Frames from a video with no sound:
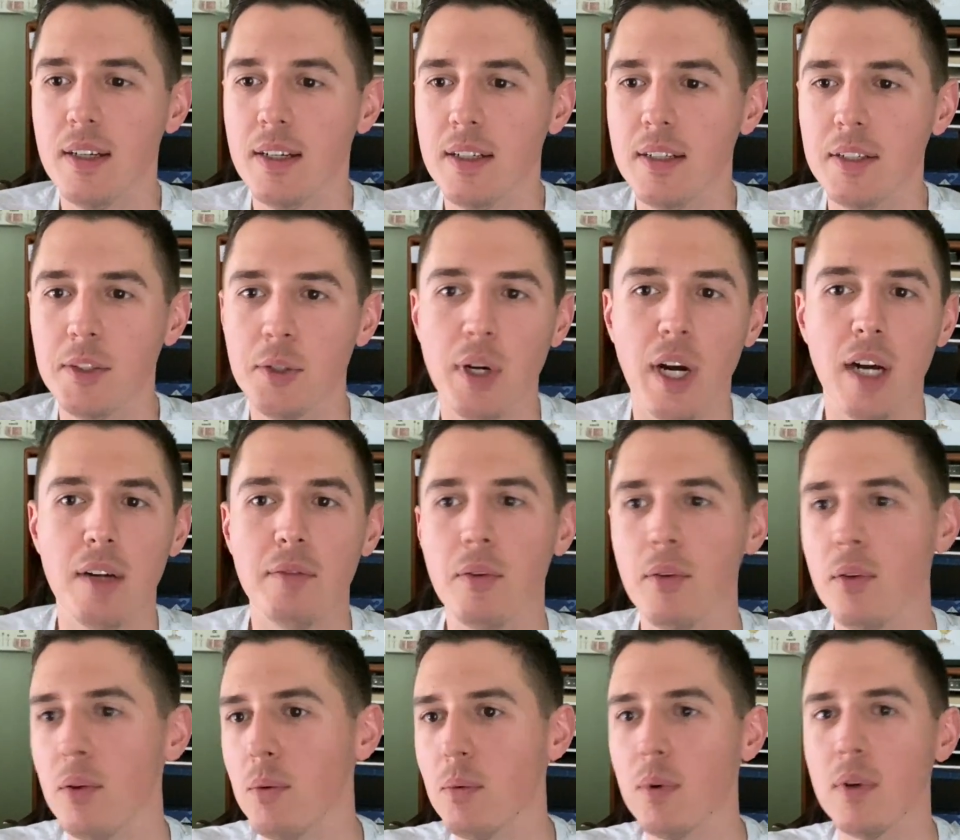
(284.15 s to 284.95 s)

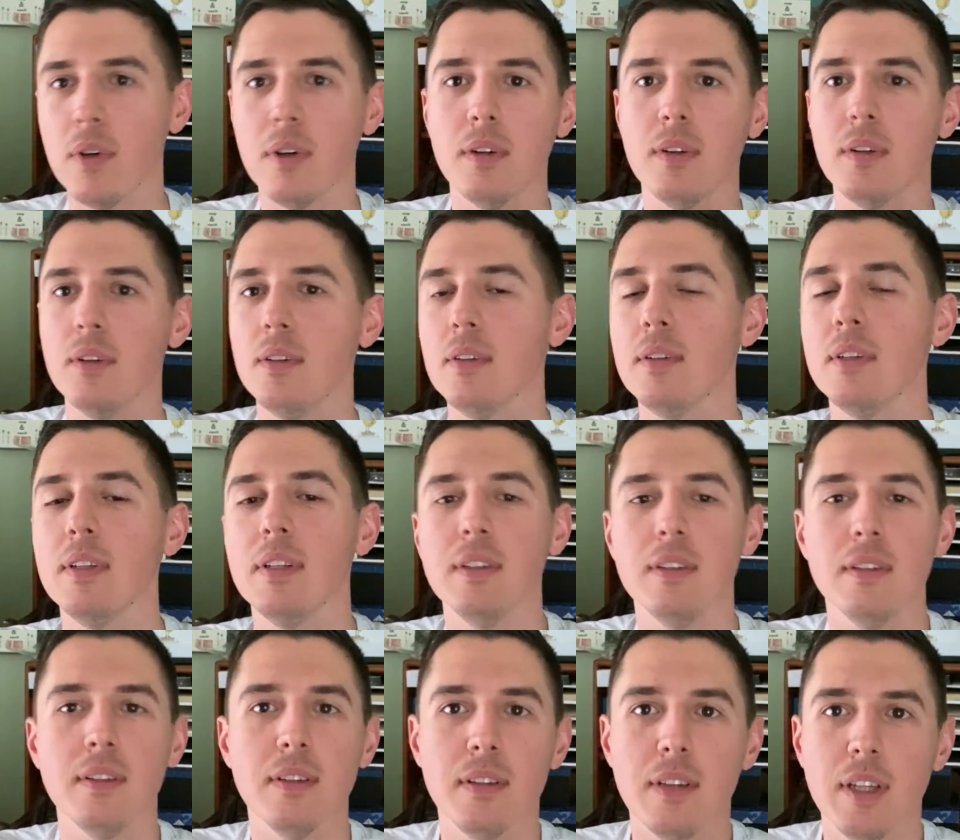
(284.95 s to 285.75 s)
travel the world
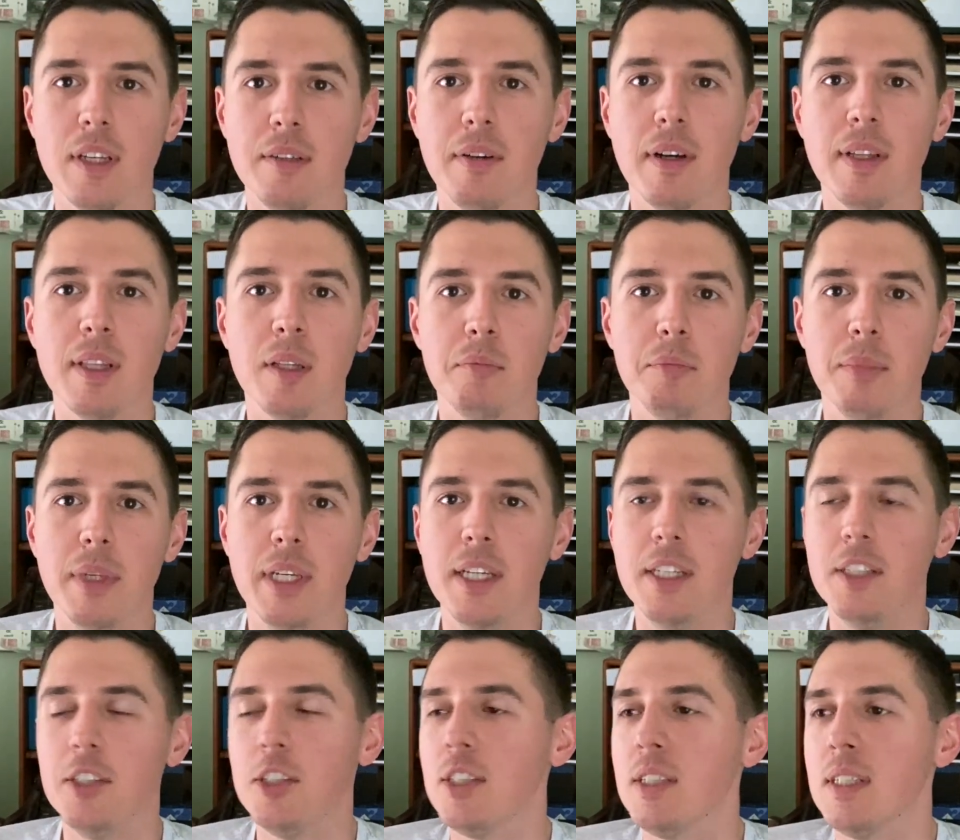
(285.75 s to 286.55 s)
and live on the
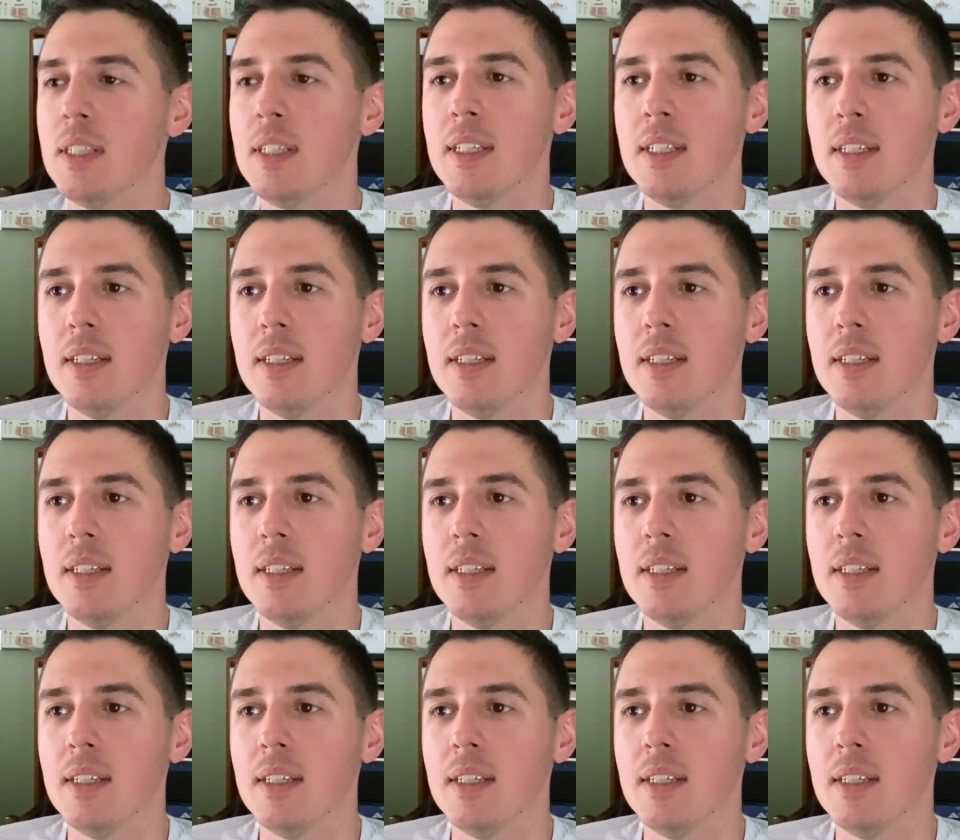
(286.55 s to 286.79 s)
beach.